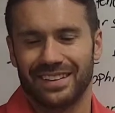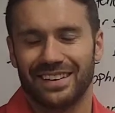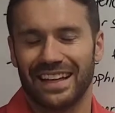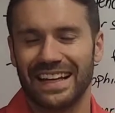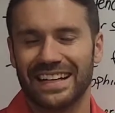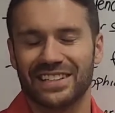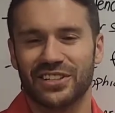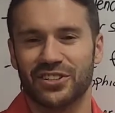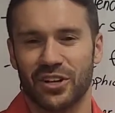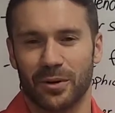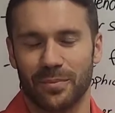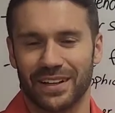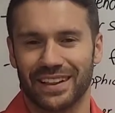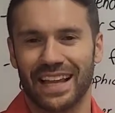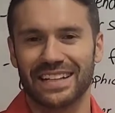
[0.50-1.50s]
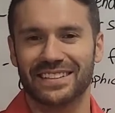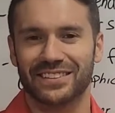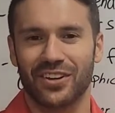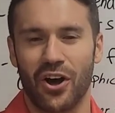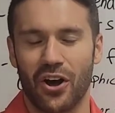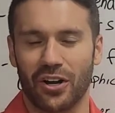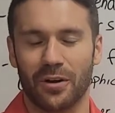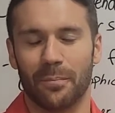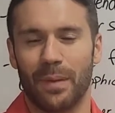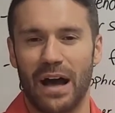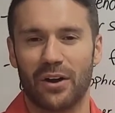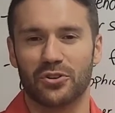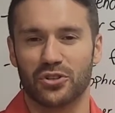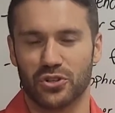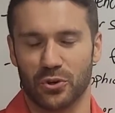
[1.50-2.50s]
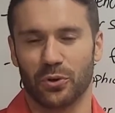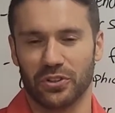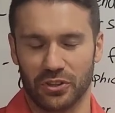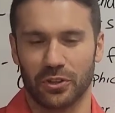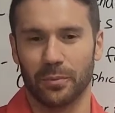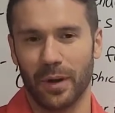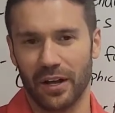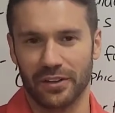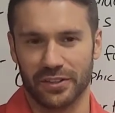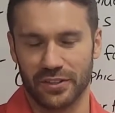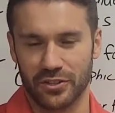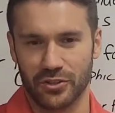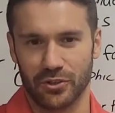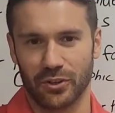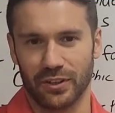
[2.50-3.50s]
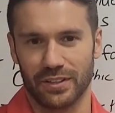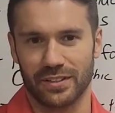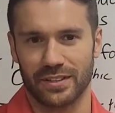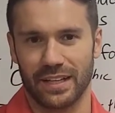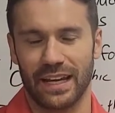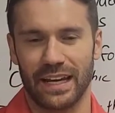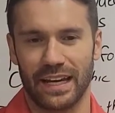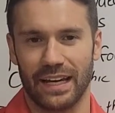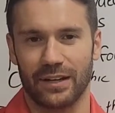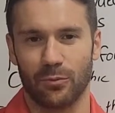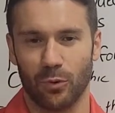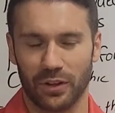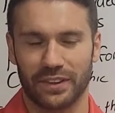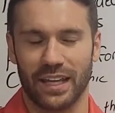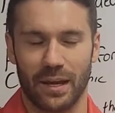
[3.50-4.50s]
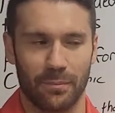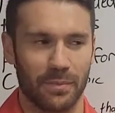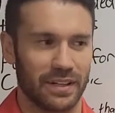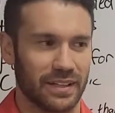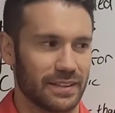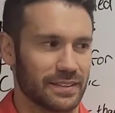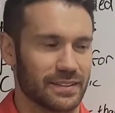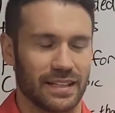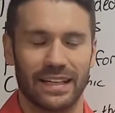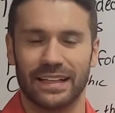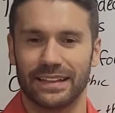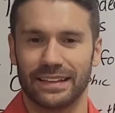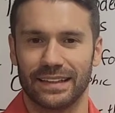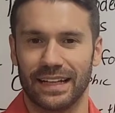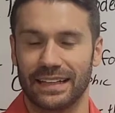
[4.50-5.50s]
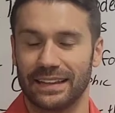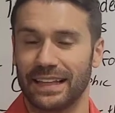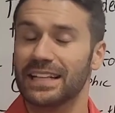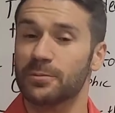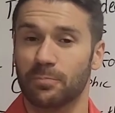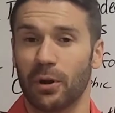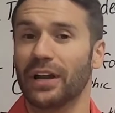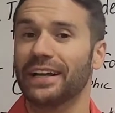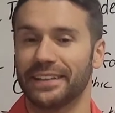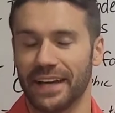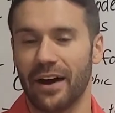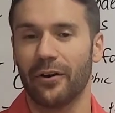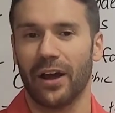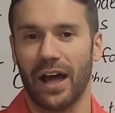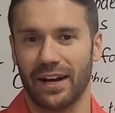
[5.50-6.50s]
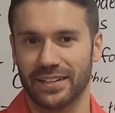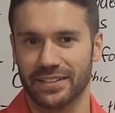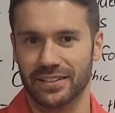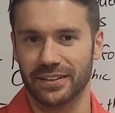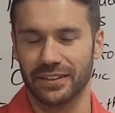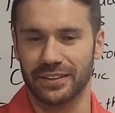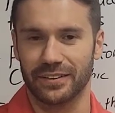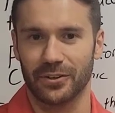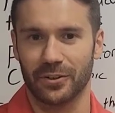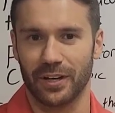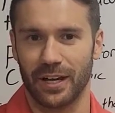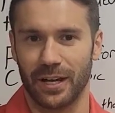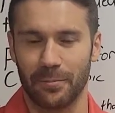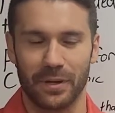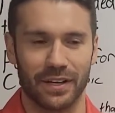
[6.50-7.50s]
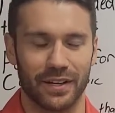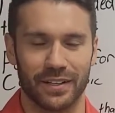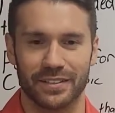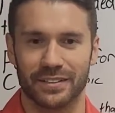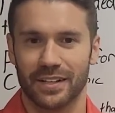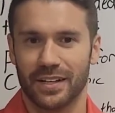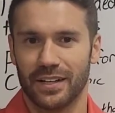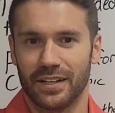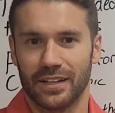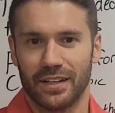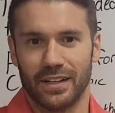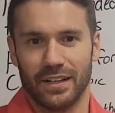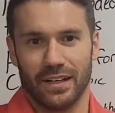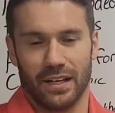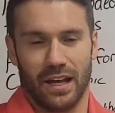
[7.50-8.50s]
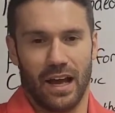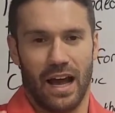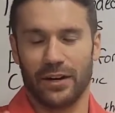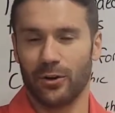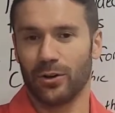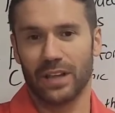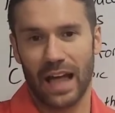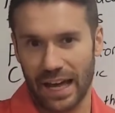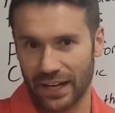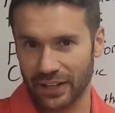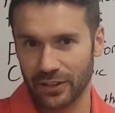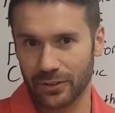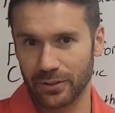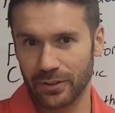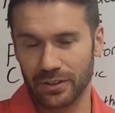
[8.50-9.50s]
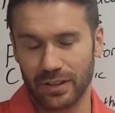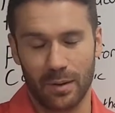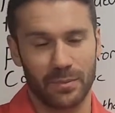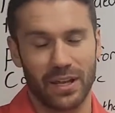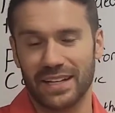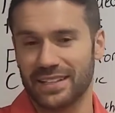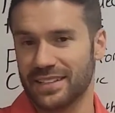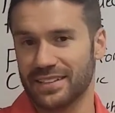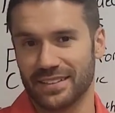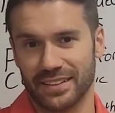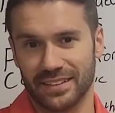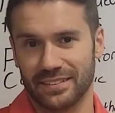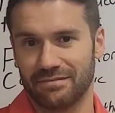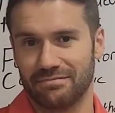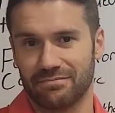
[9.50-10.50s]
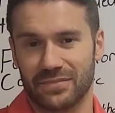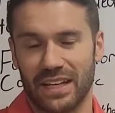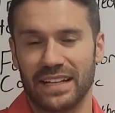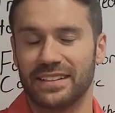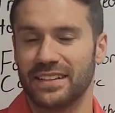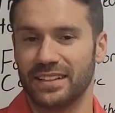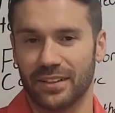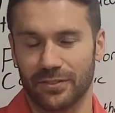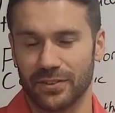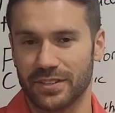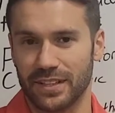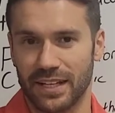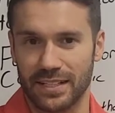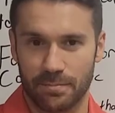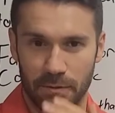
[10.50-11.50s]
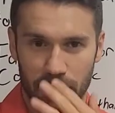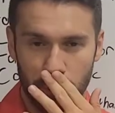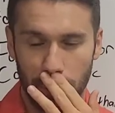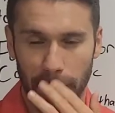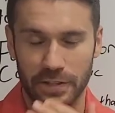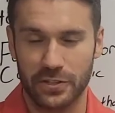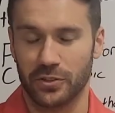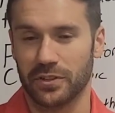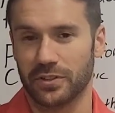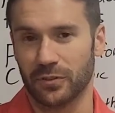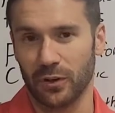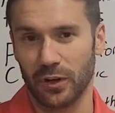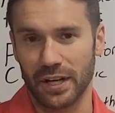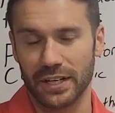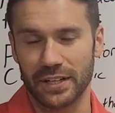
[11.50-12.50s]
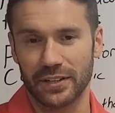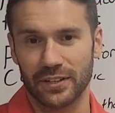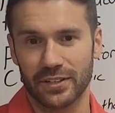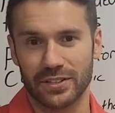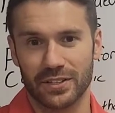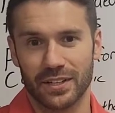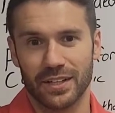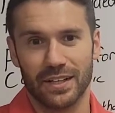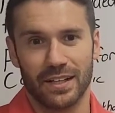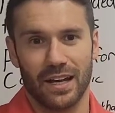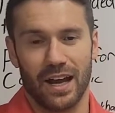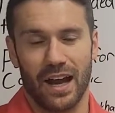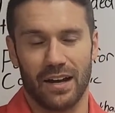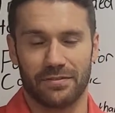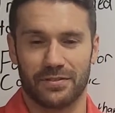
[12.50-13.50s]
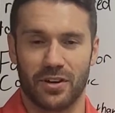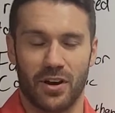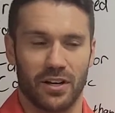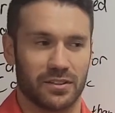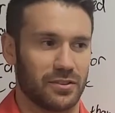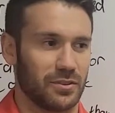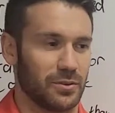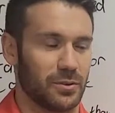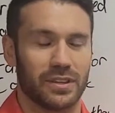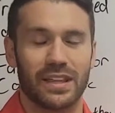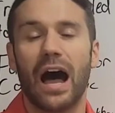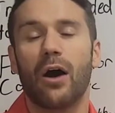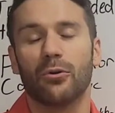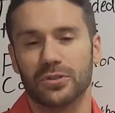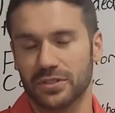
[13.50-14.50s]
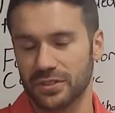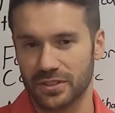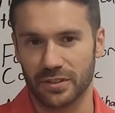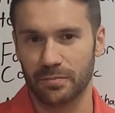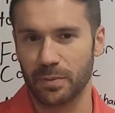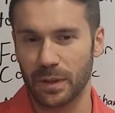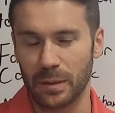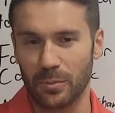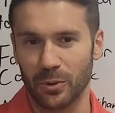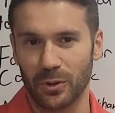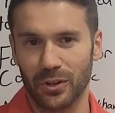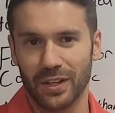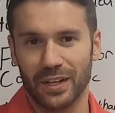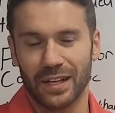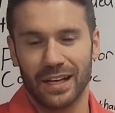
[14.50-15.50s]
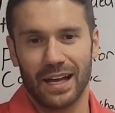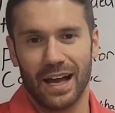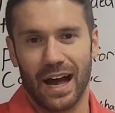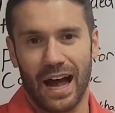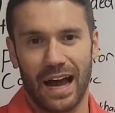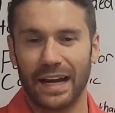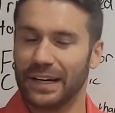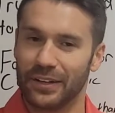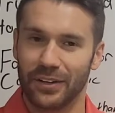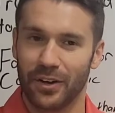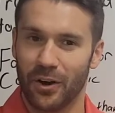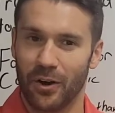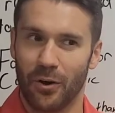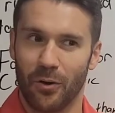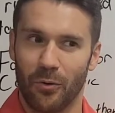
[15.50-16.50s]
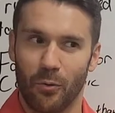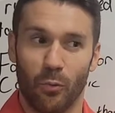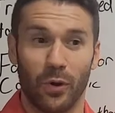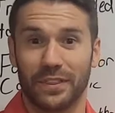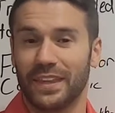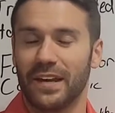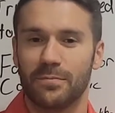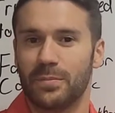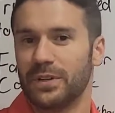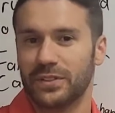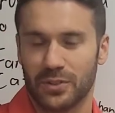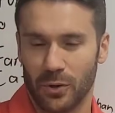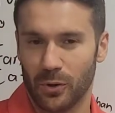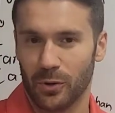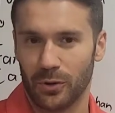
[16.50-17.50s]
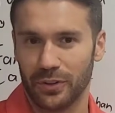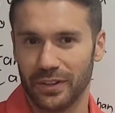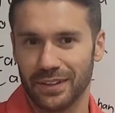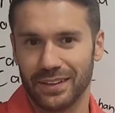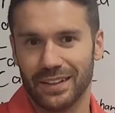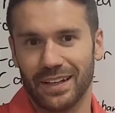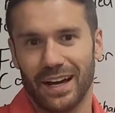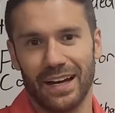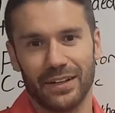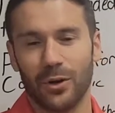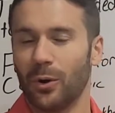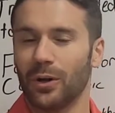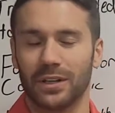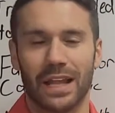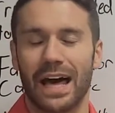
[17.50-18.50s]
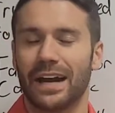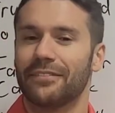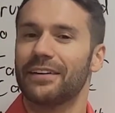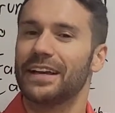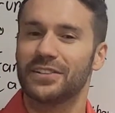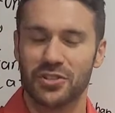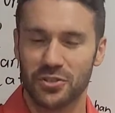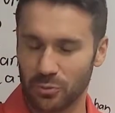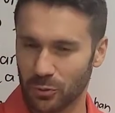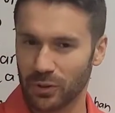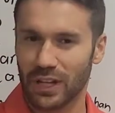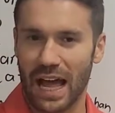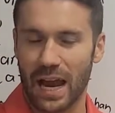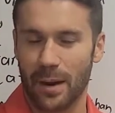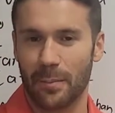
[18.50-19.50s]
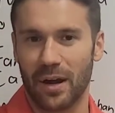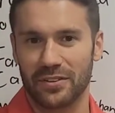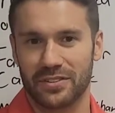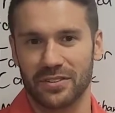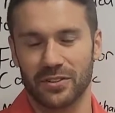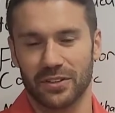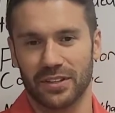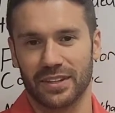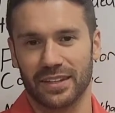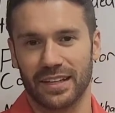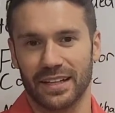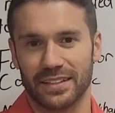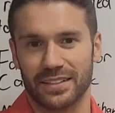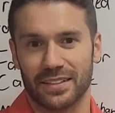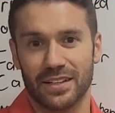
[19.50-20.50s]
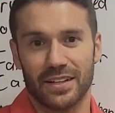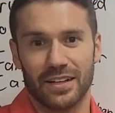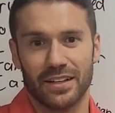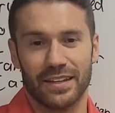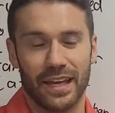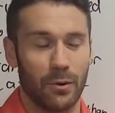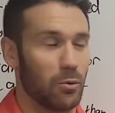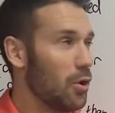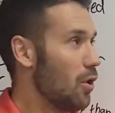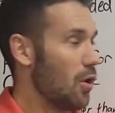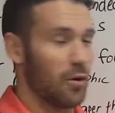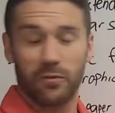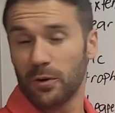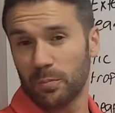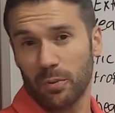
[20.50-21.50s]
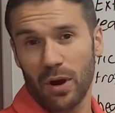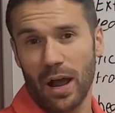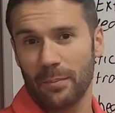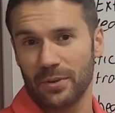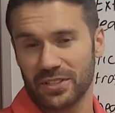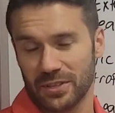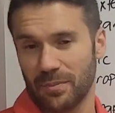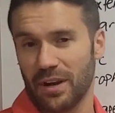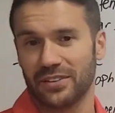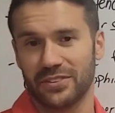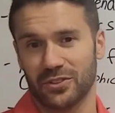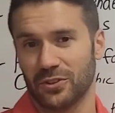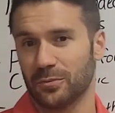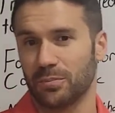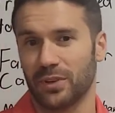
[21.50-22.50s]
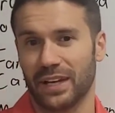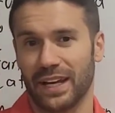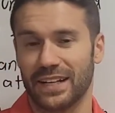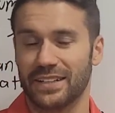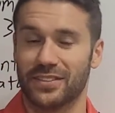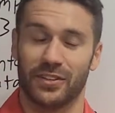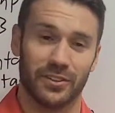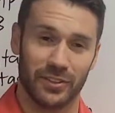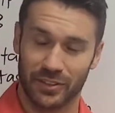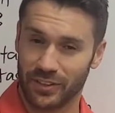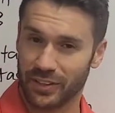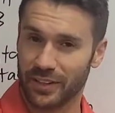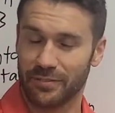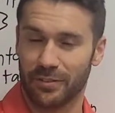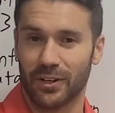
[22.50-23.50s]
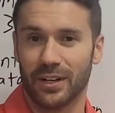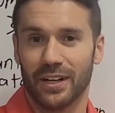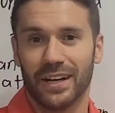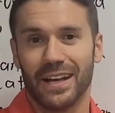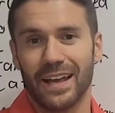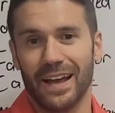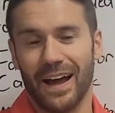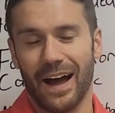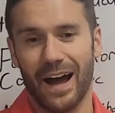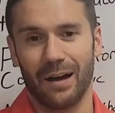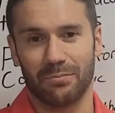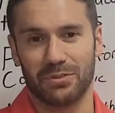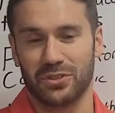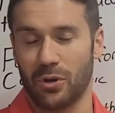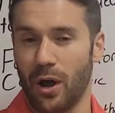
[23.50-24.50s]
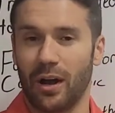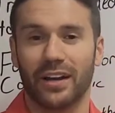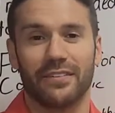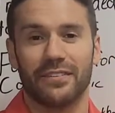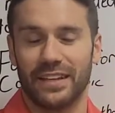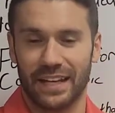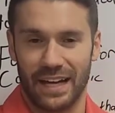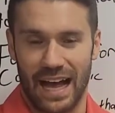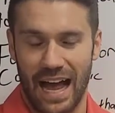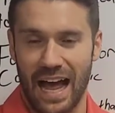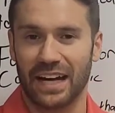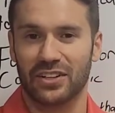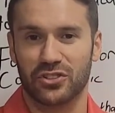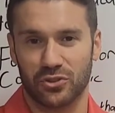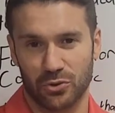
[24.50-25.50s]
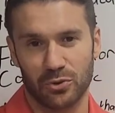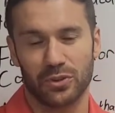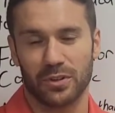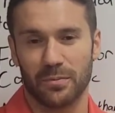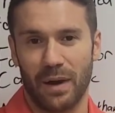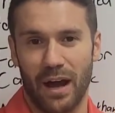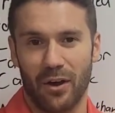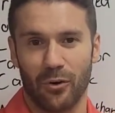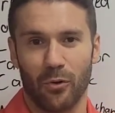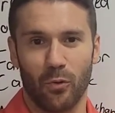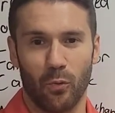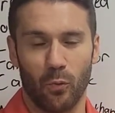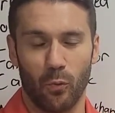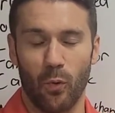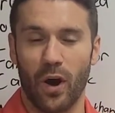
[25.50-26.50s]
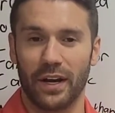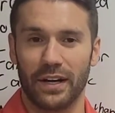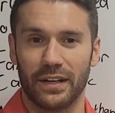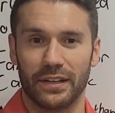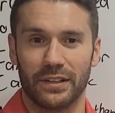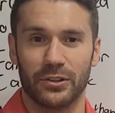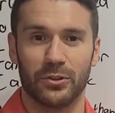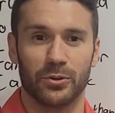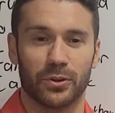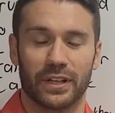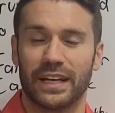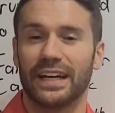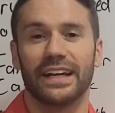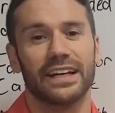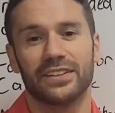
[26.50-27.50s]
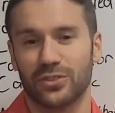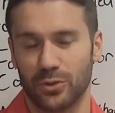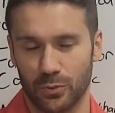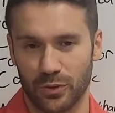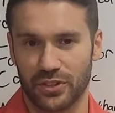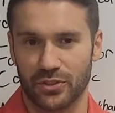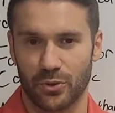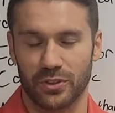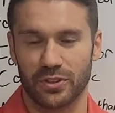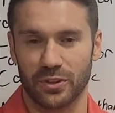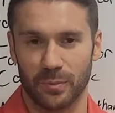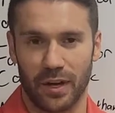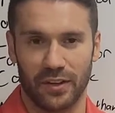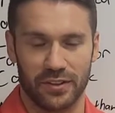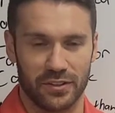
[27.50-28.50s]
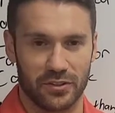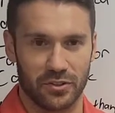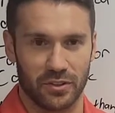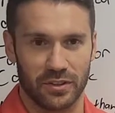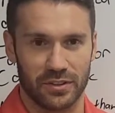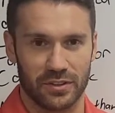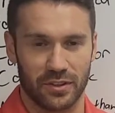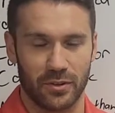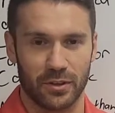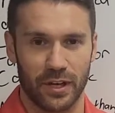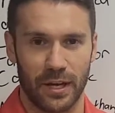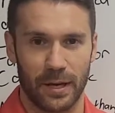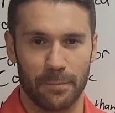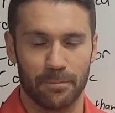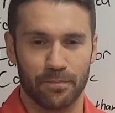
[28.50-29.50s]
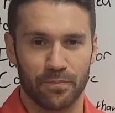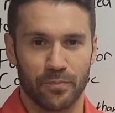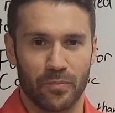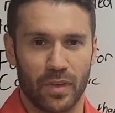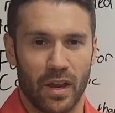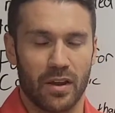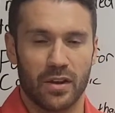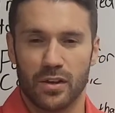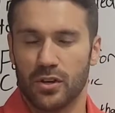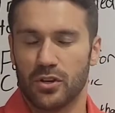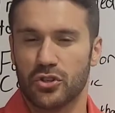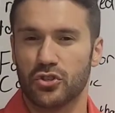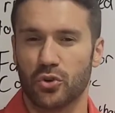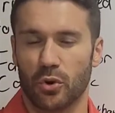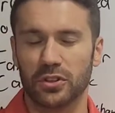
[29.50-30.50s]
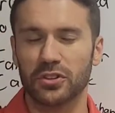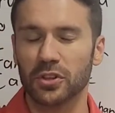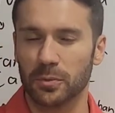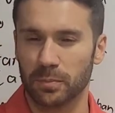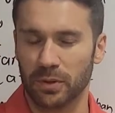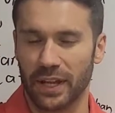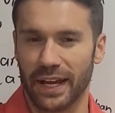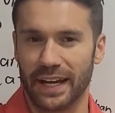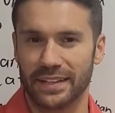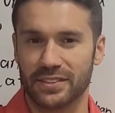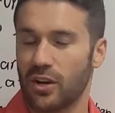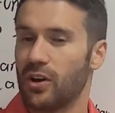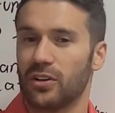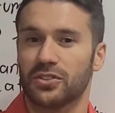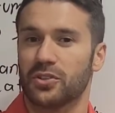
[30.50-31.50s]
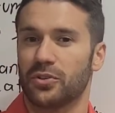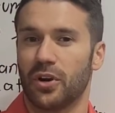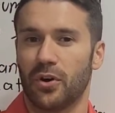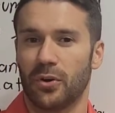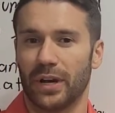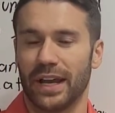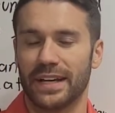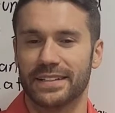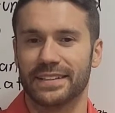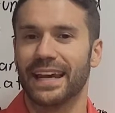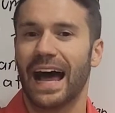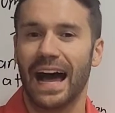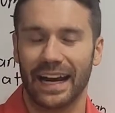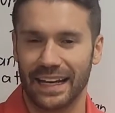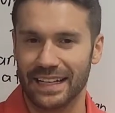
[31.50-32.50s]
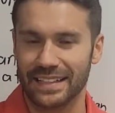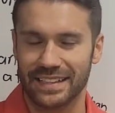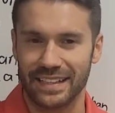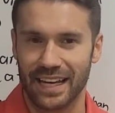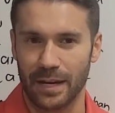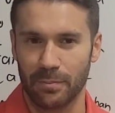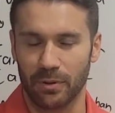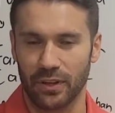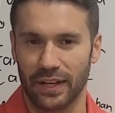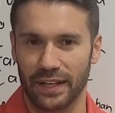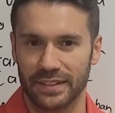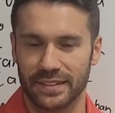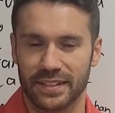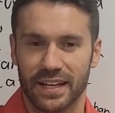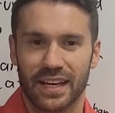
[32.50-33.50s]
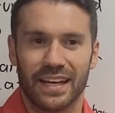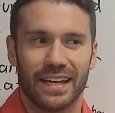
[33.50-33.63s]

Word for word: Ladies and gentlemen, let's talk about short-term health insurance and what that means and, and let's break it down honestly, okay? Because I know a lot of you, I'm licensed in 18 different states, been doing insurance for eight years. I've talked to thousands of people. I know what they've been told. I know a lot of agents will lie about certain things. They will overpromise about certain plans, underdeliver. Uh, so I'll give you the honest truth about what you're getting into with short-term health insurance, okay? Short-term plans, also known as non-ACA plans.